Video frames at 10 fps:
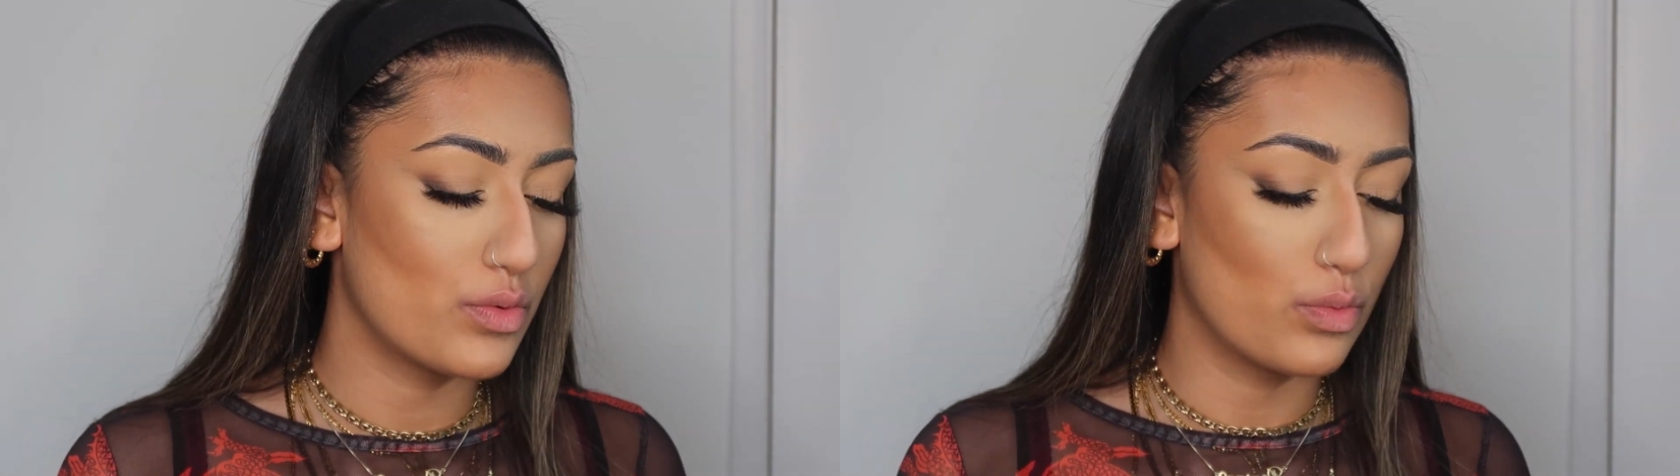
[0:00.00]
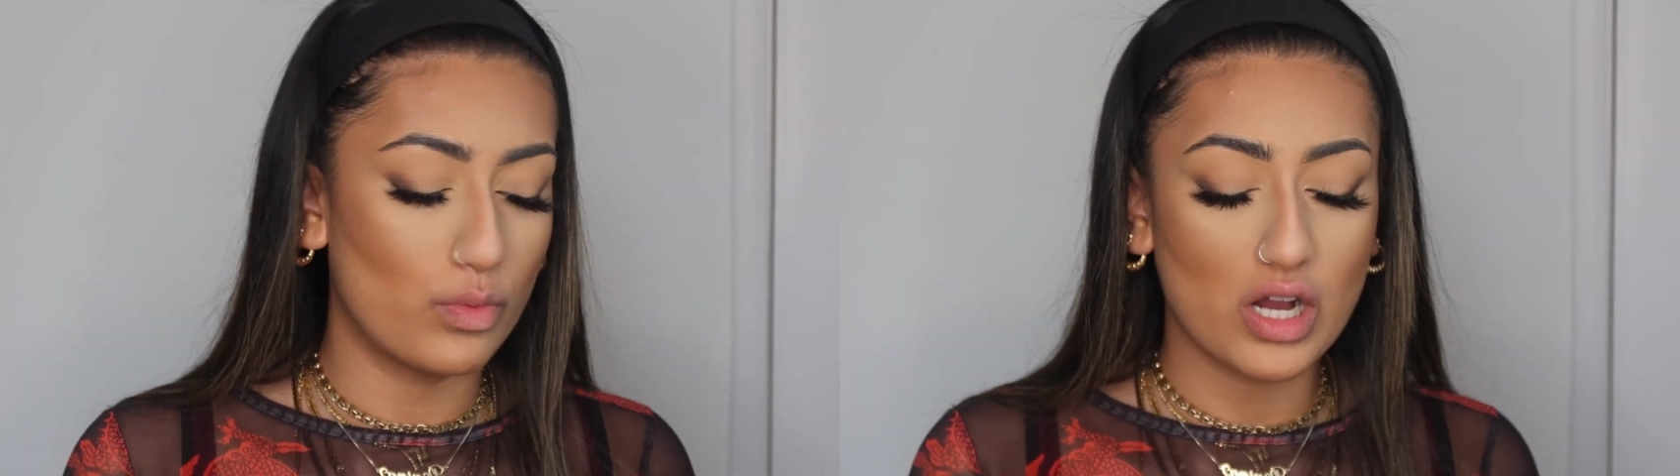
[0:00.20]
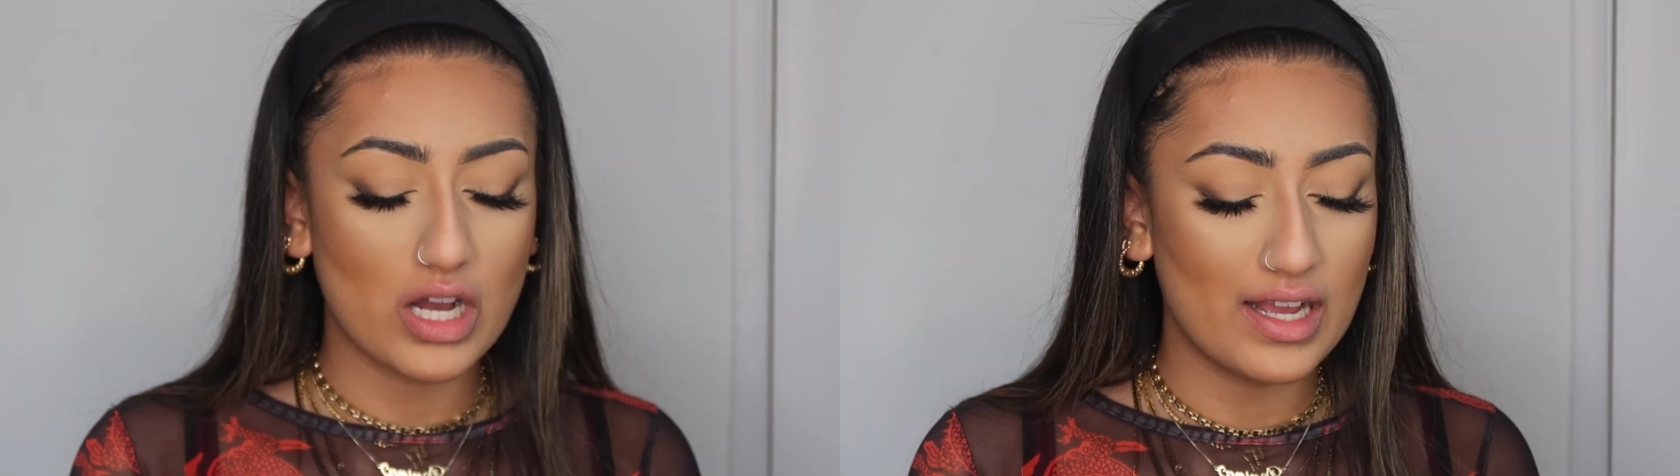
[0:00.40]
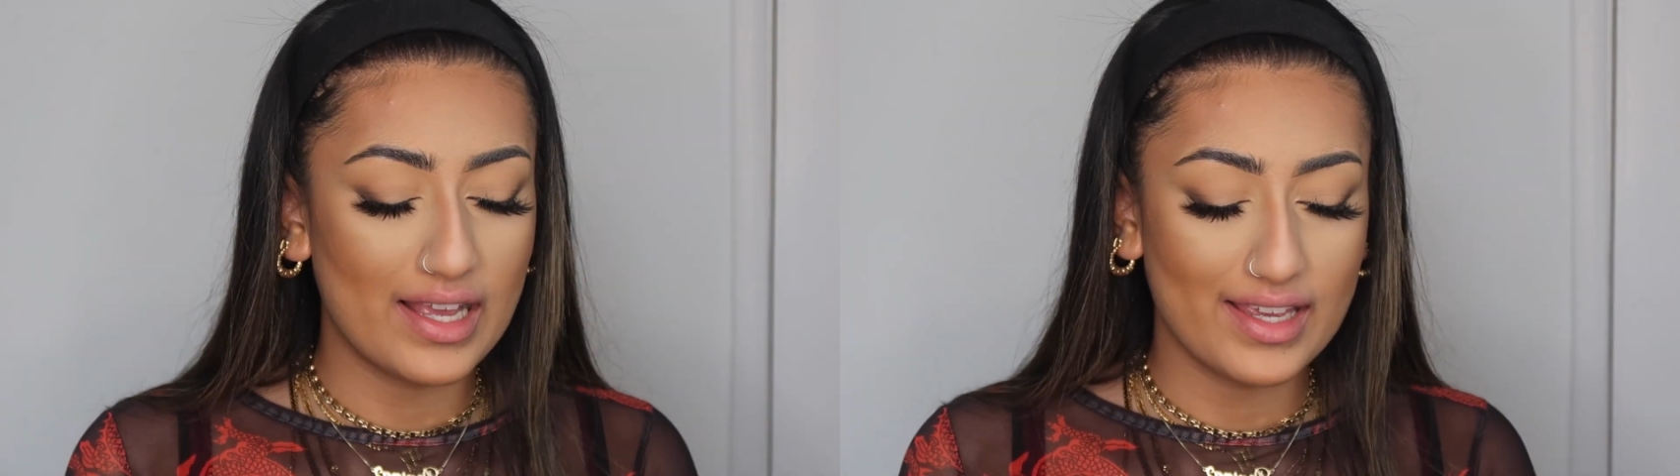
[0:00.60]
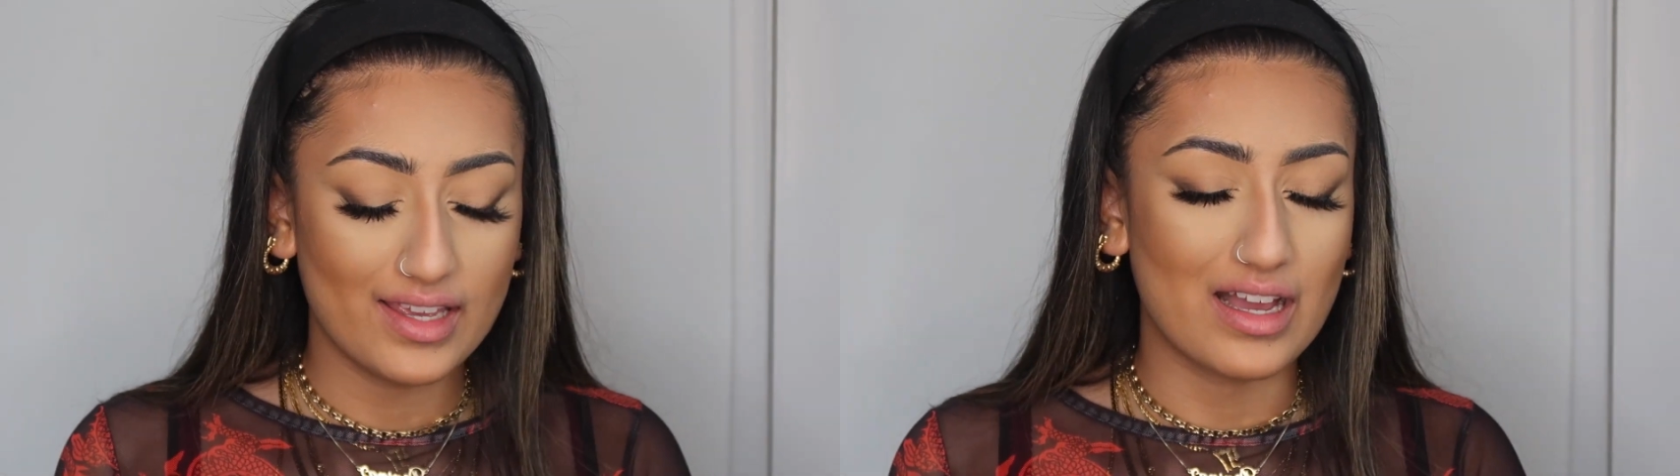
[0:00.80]

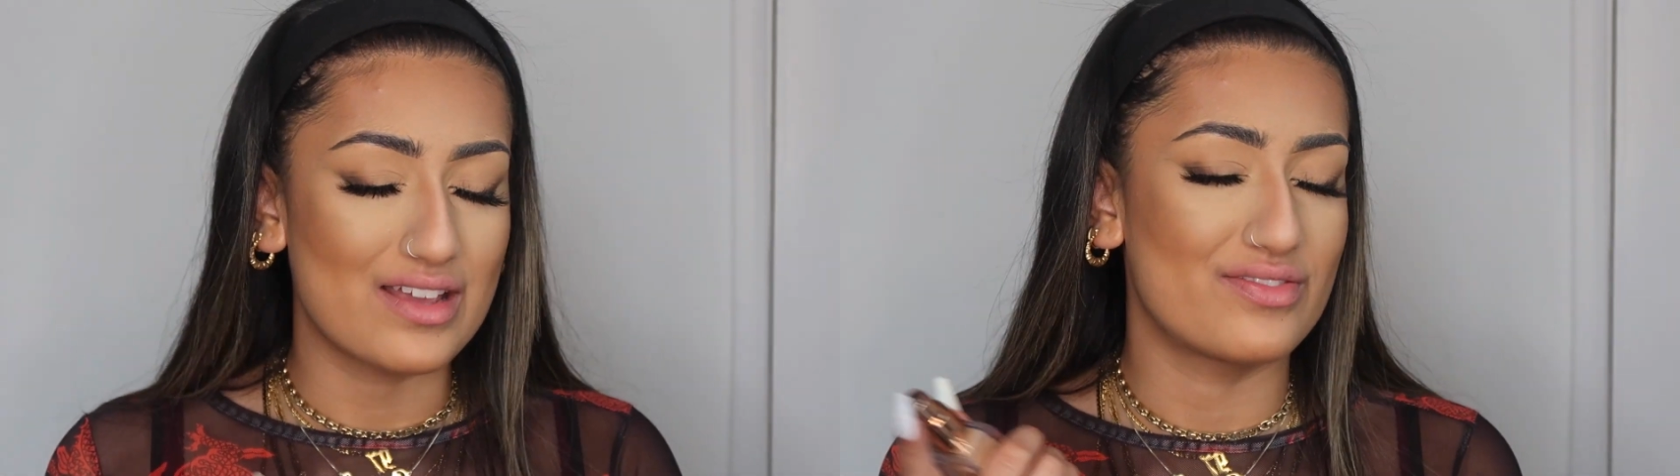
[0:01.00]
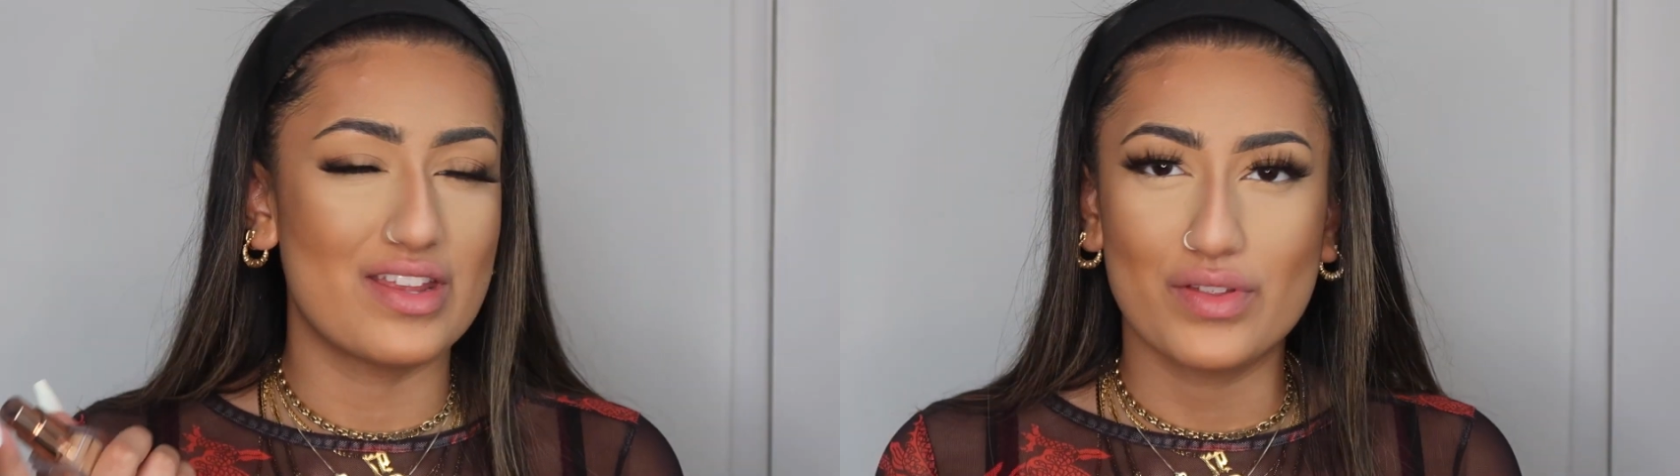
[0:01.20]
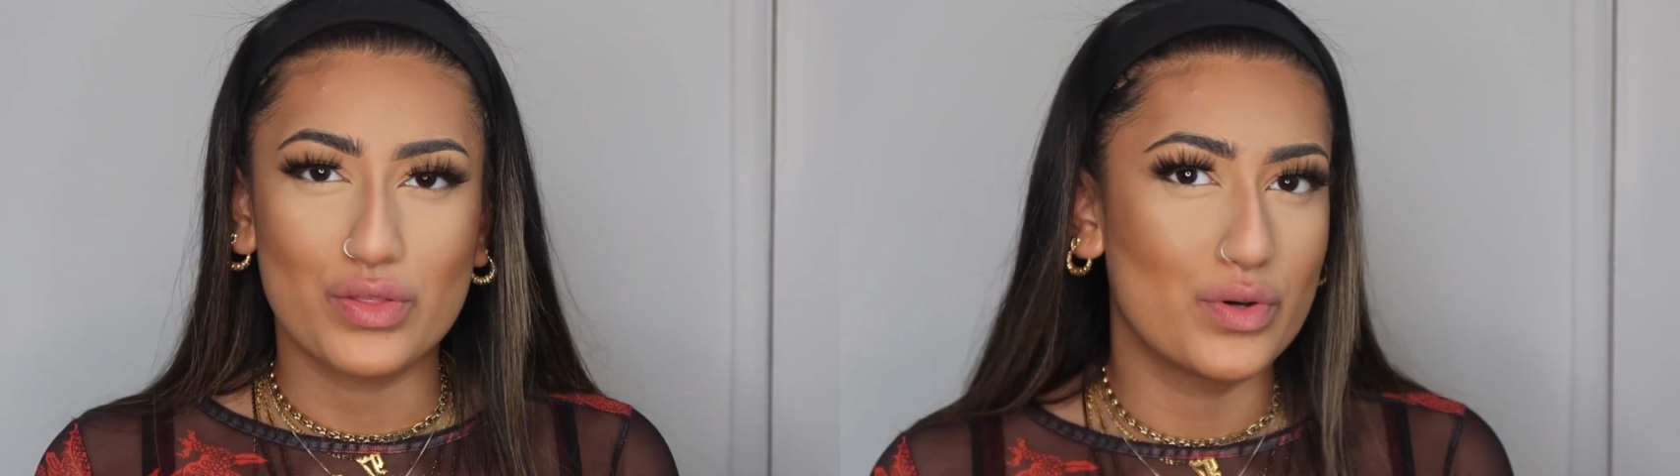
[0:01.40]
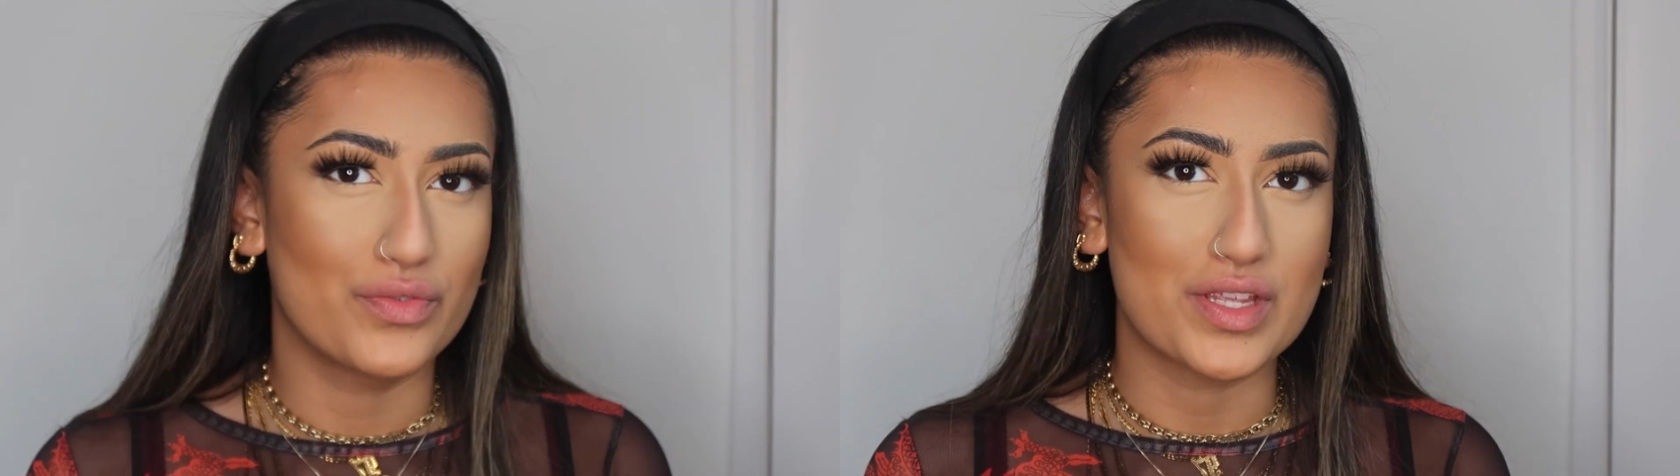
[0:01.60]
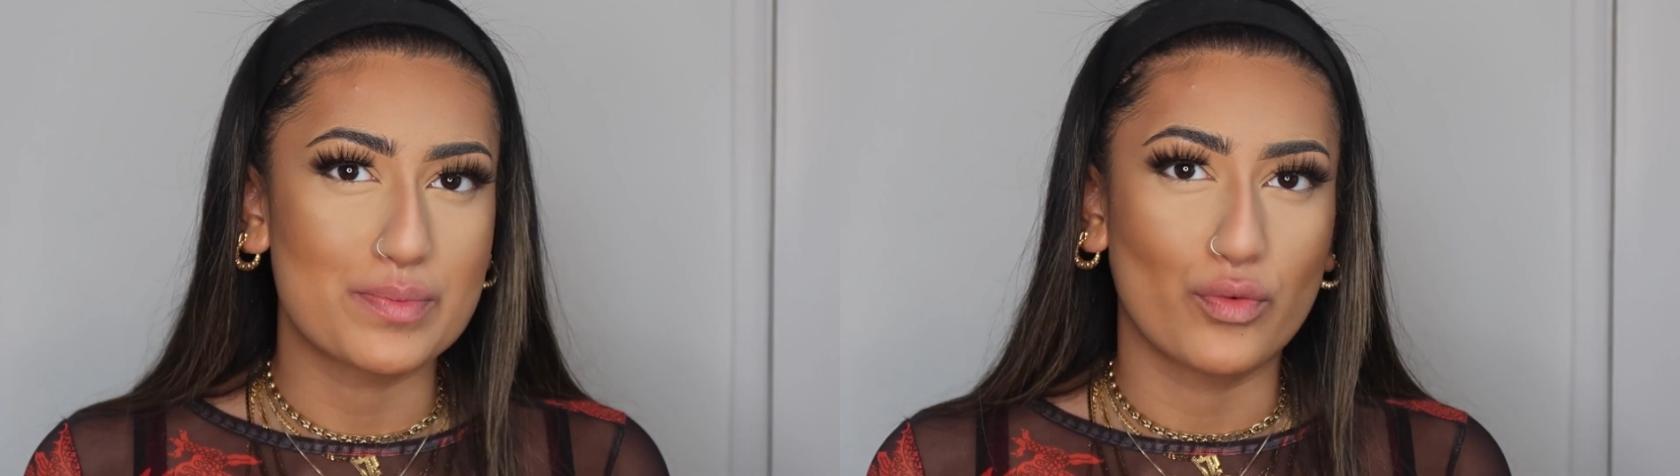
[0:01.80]
why I've never thought
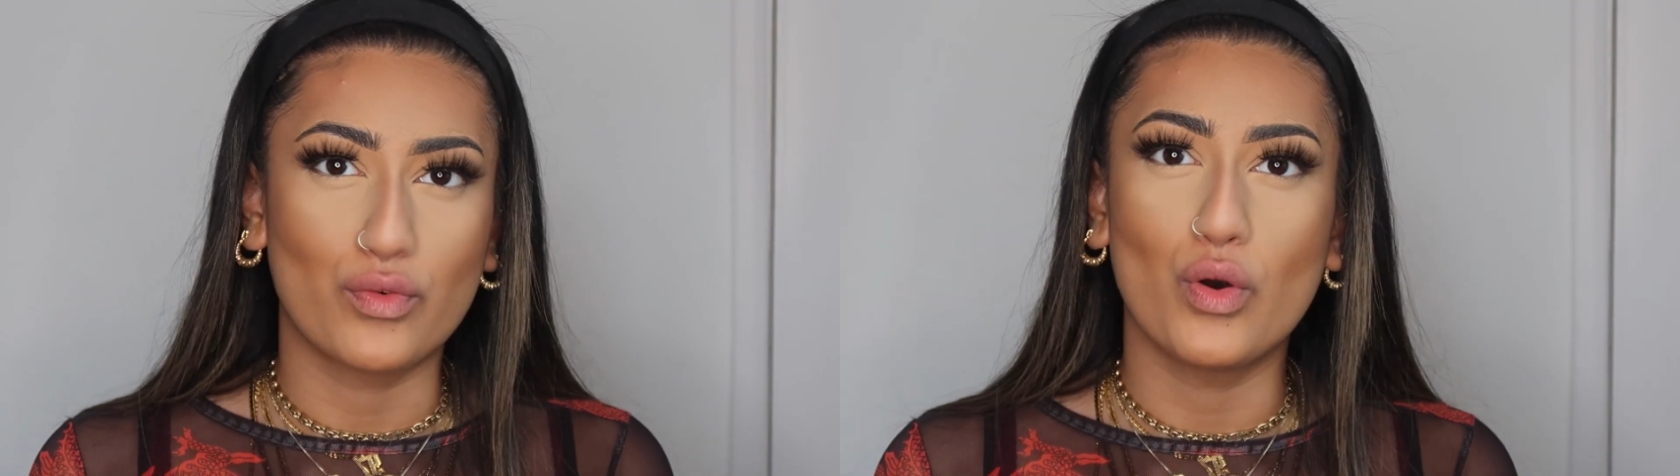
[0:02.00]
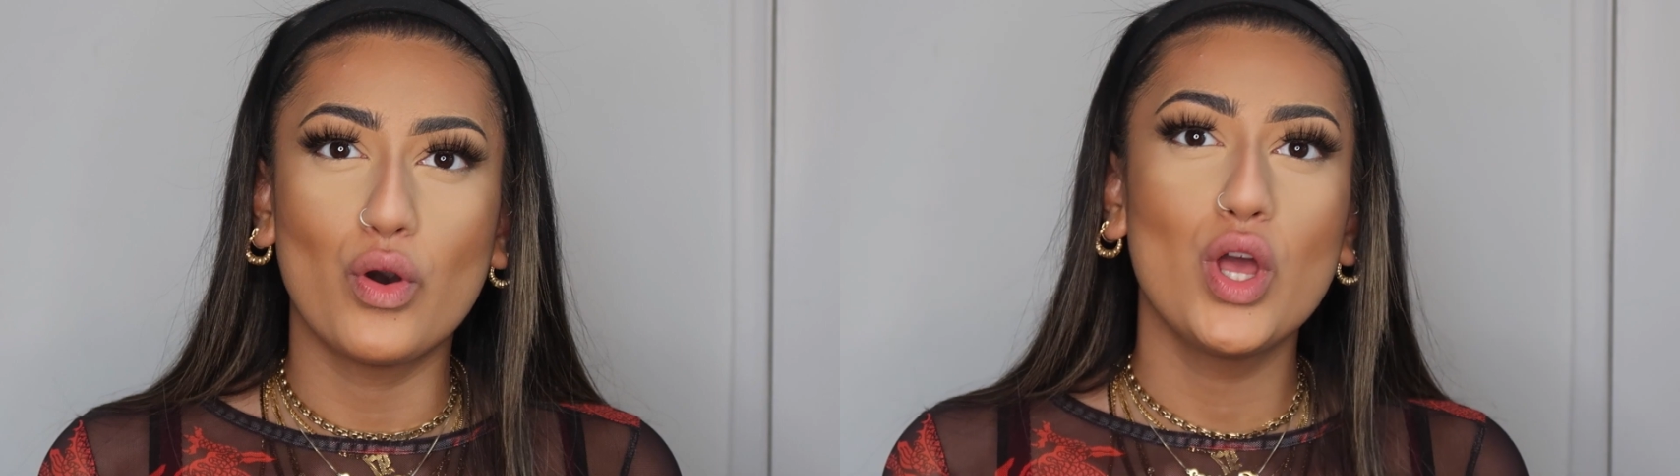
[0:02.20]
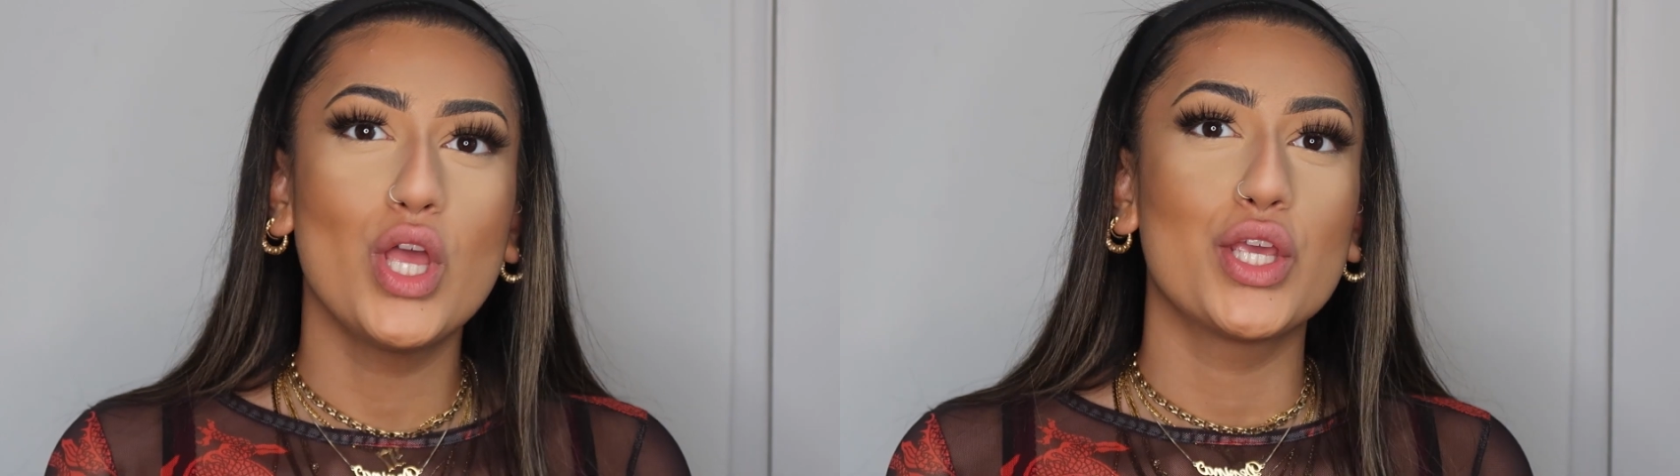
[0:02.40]
of this before.